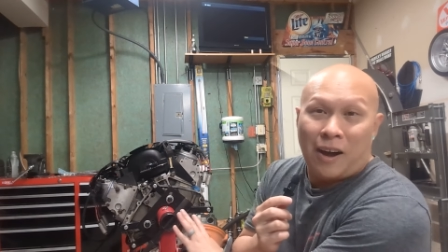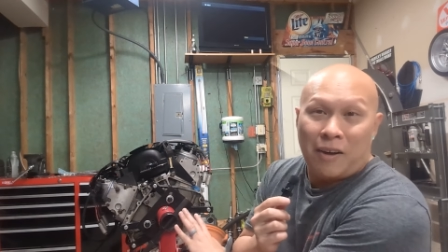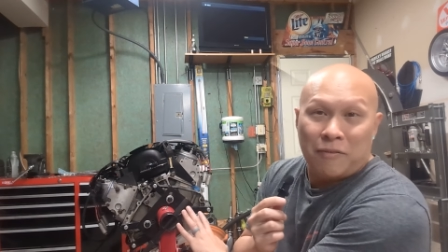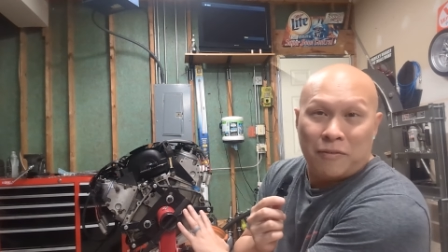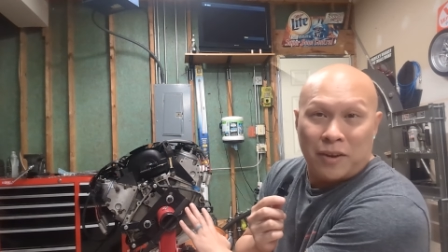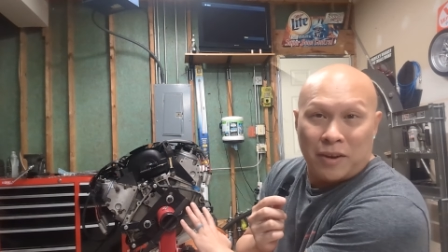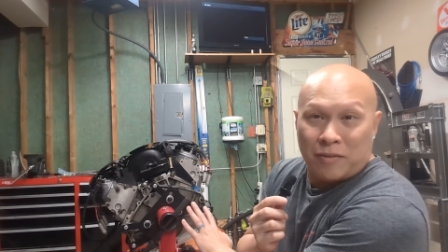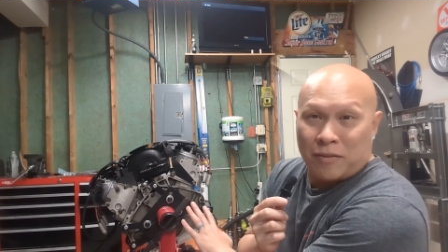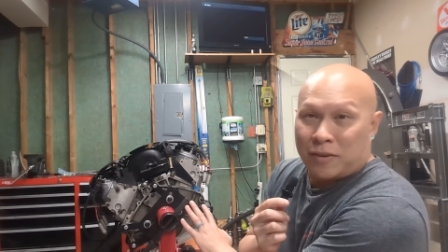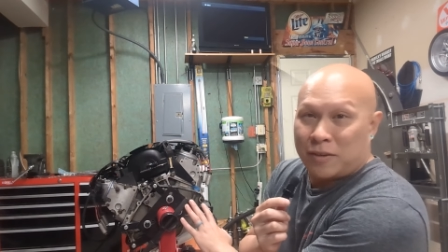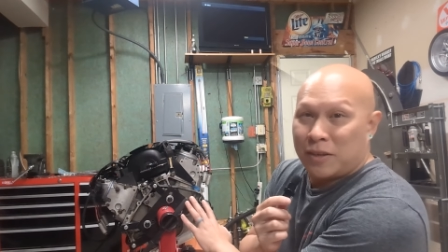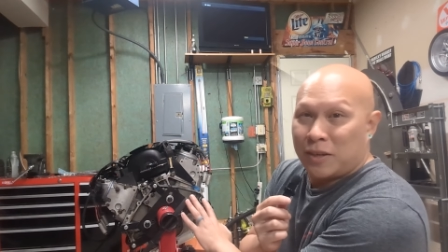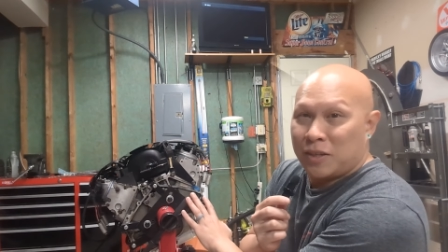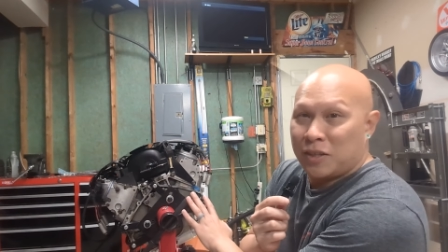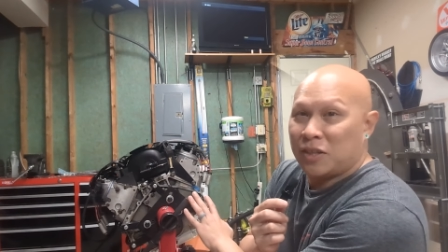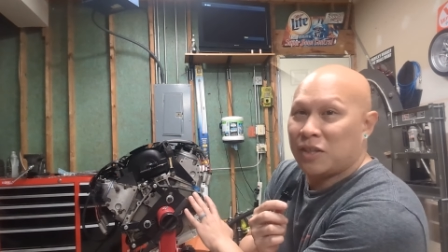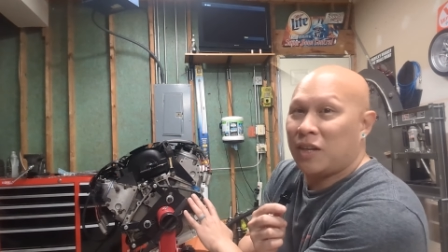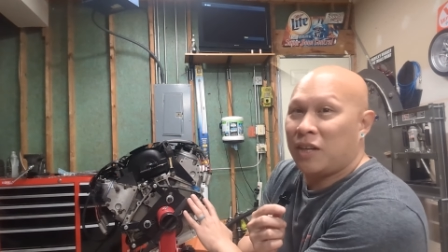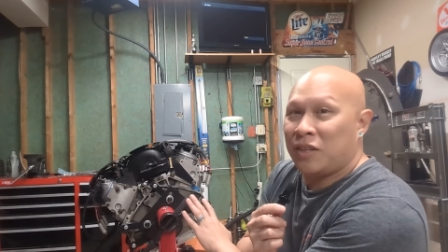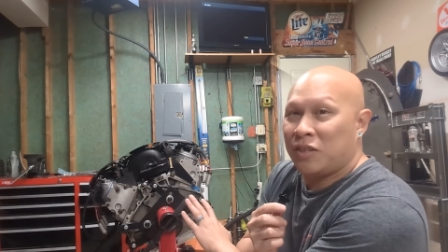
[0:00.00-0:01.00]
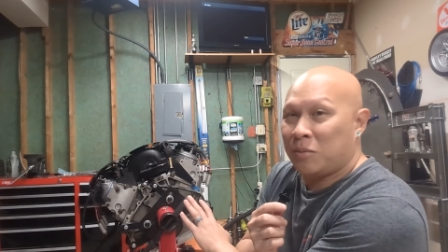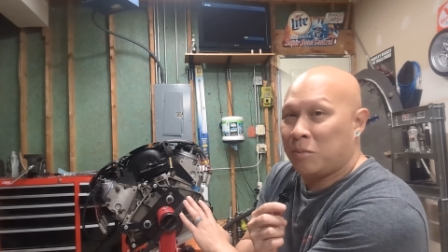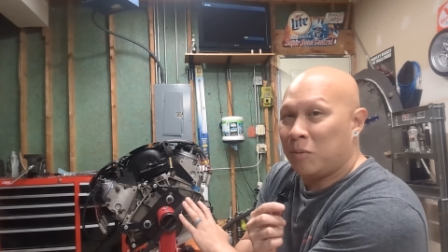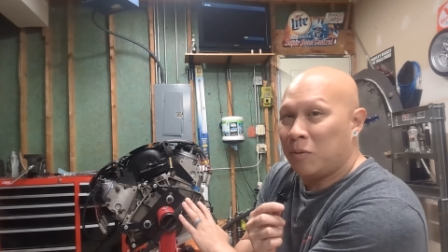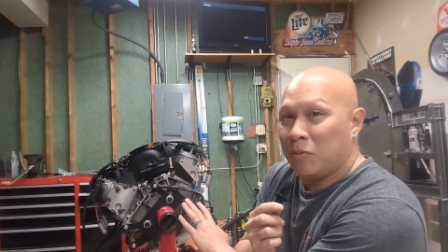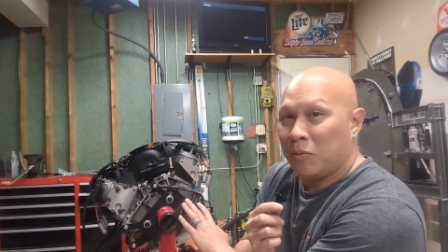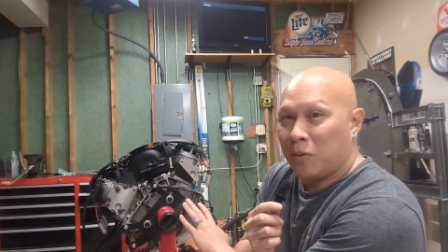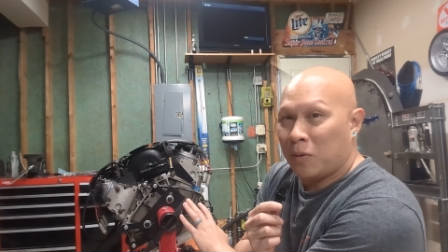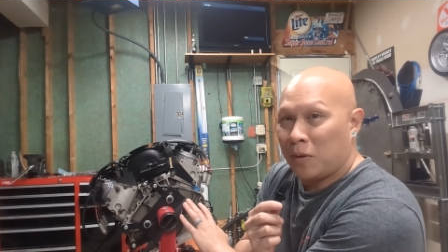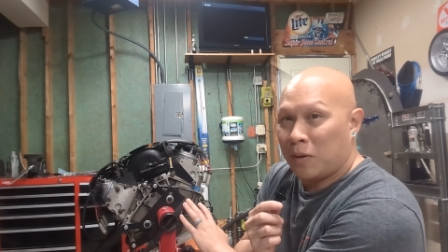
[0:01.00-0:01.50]
I've never touched an engine
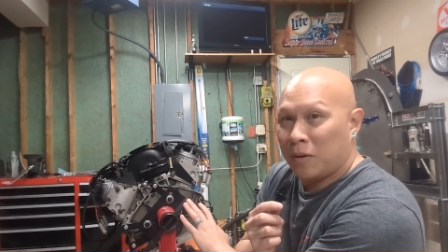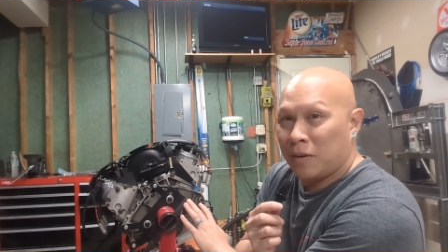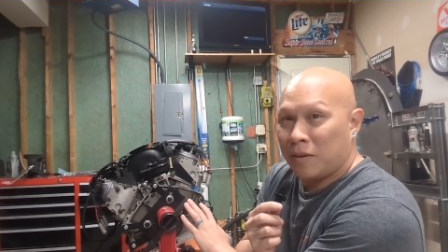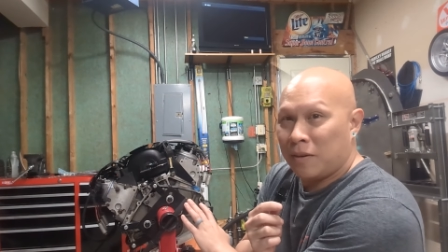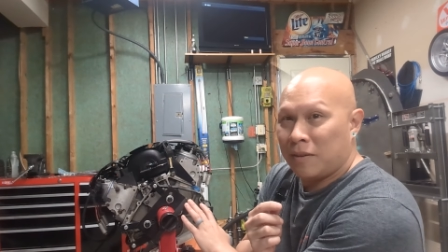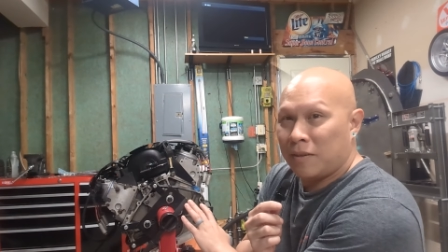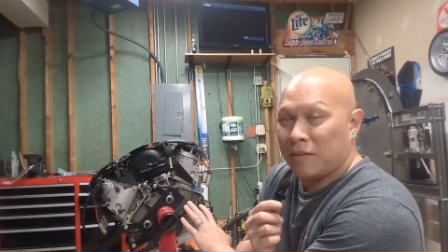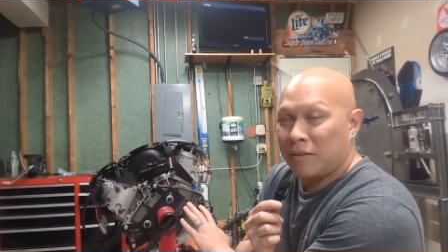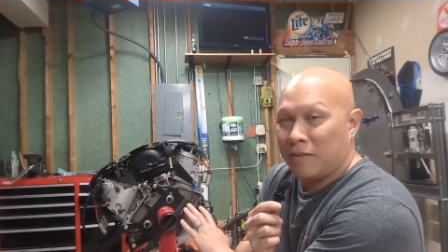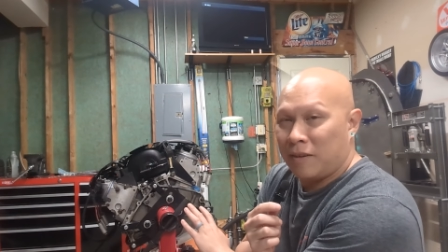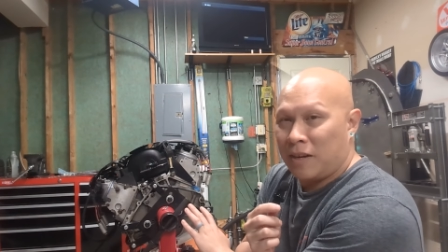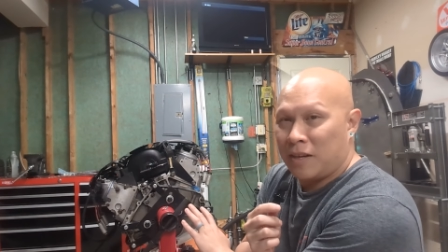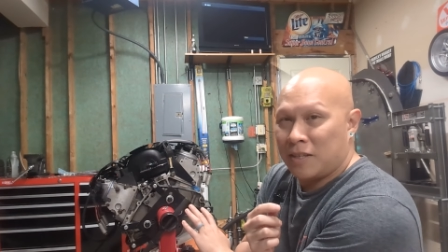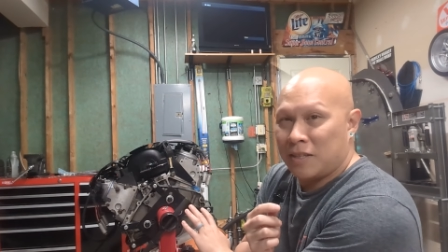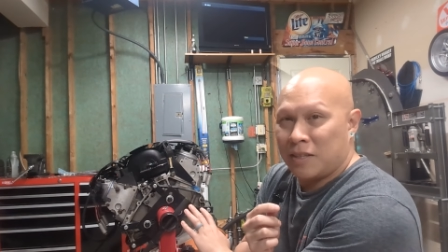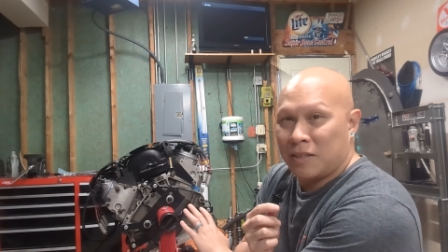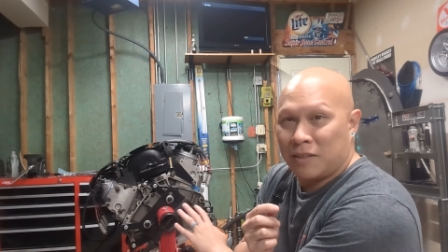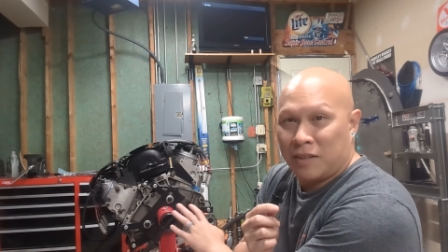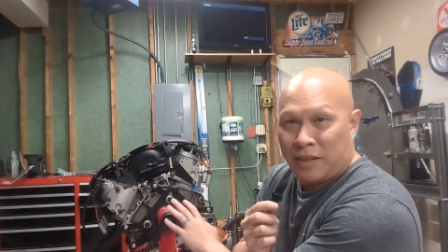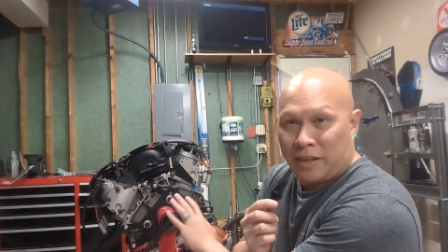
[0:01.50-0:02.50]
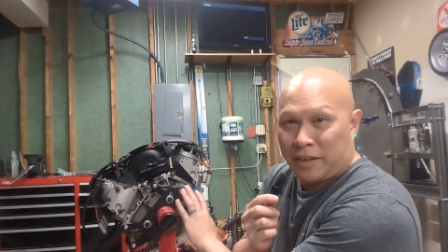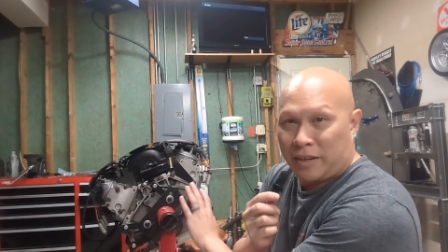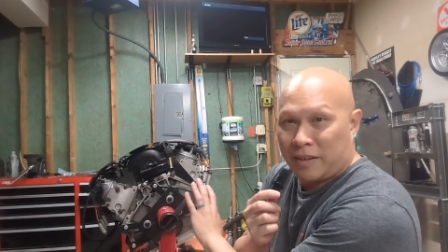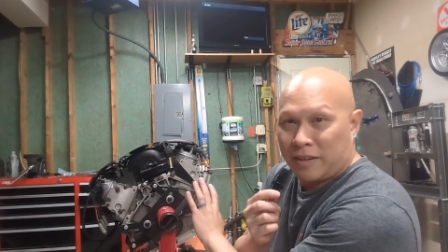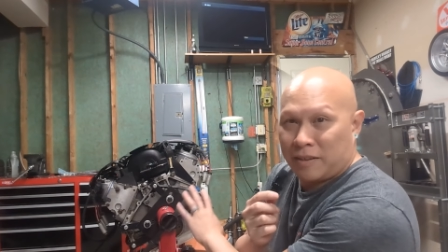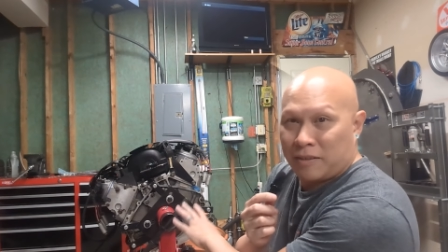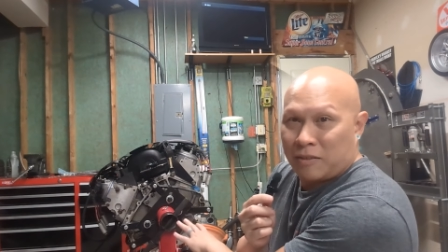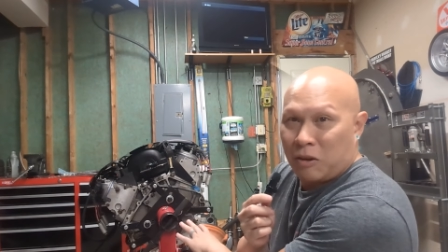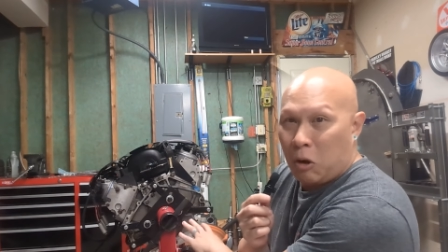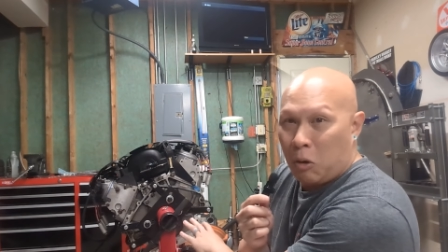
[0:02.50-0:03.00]
before, as in like
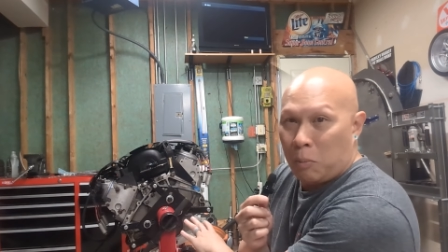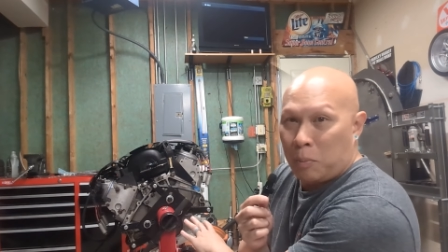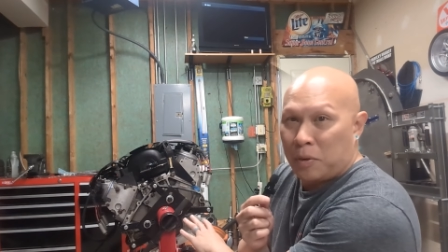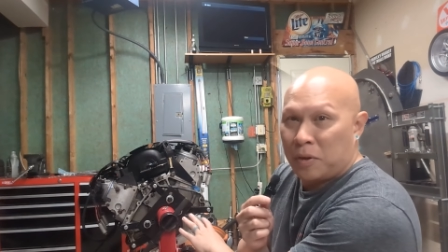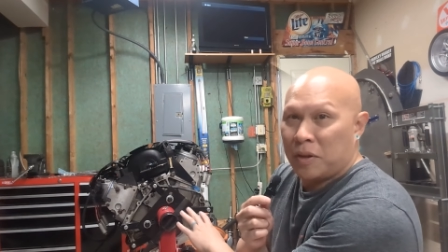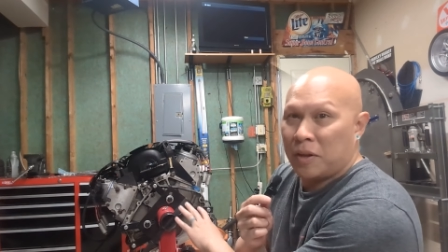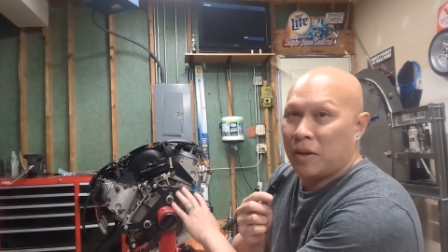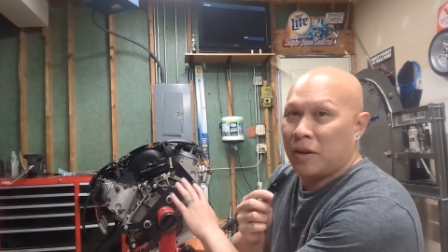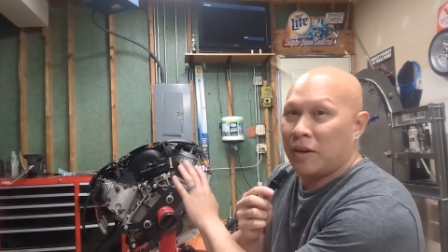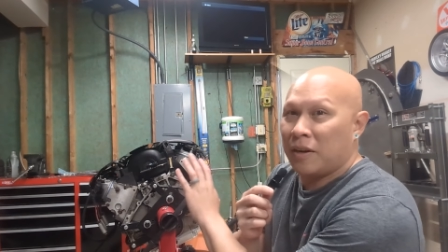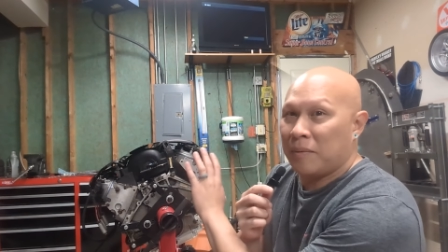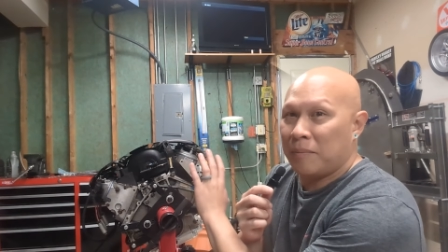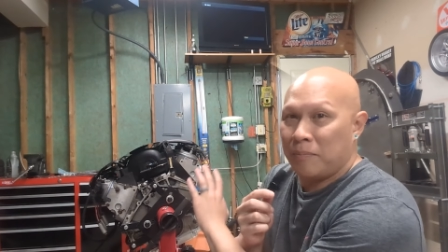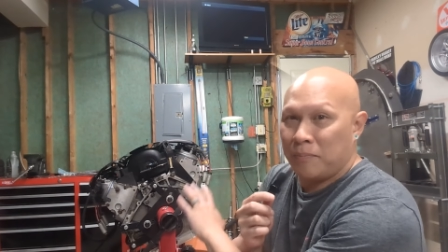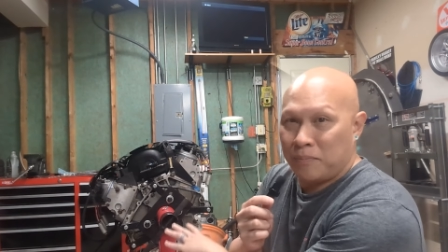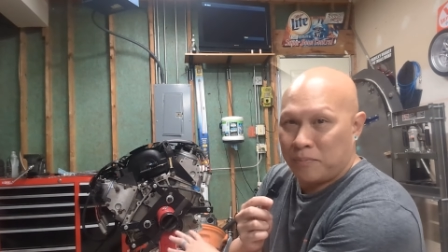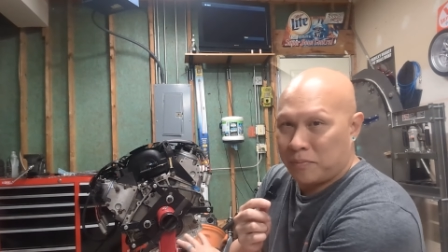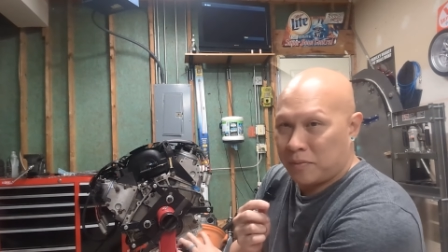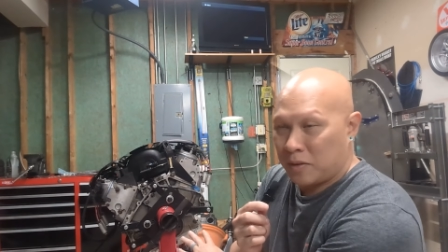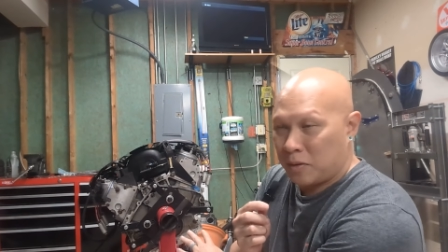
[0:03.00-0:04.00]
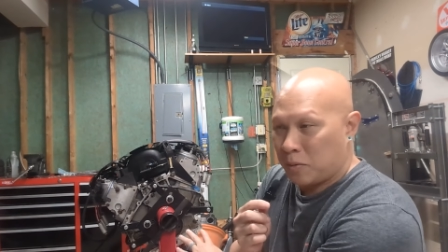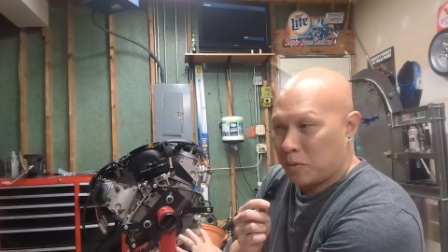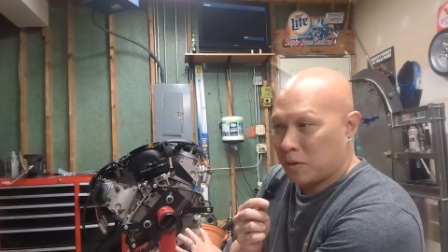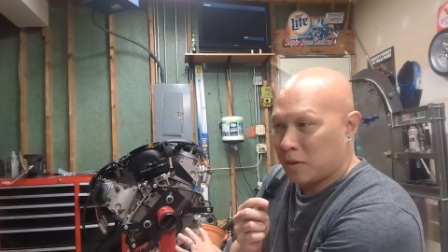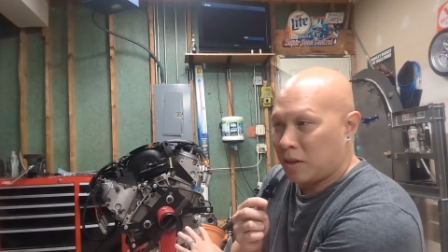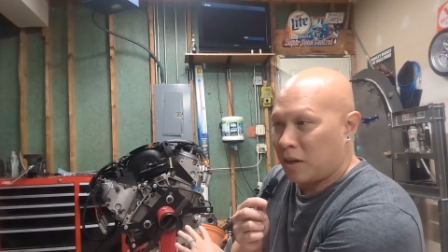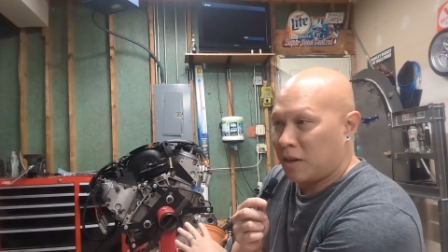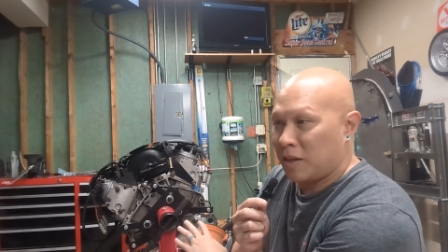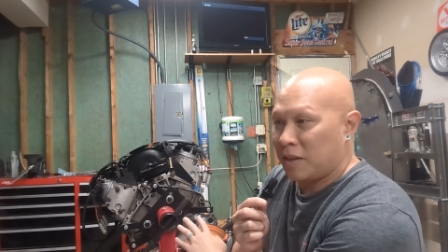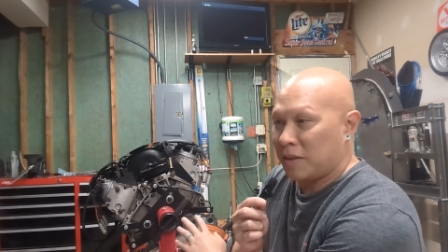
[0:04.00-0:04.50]
opened it up or
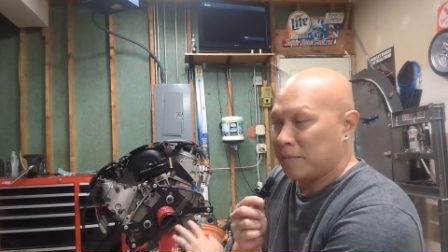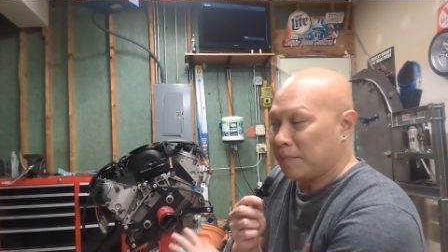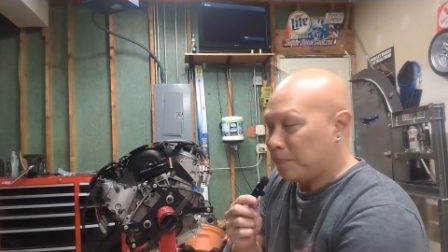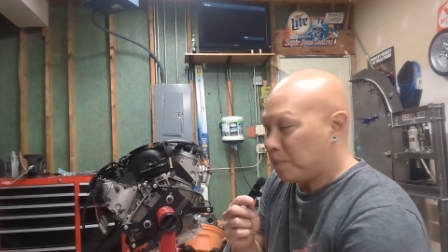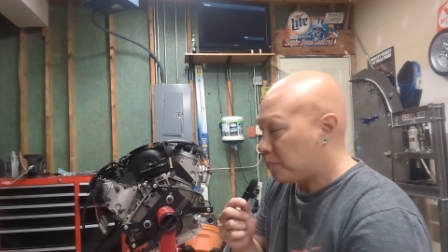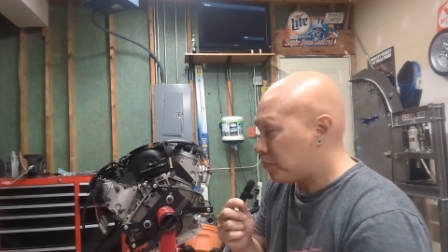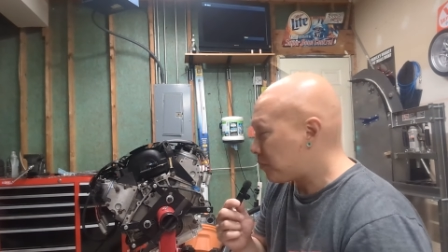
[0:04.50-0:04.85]
done it.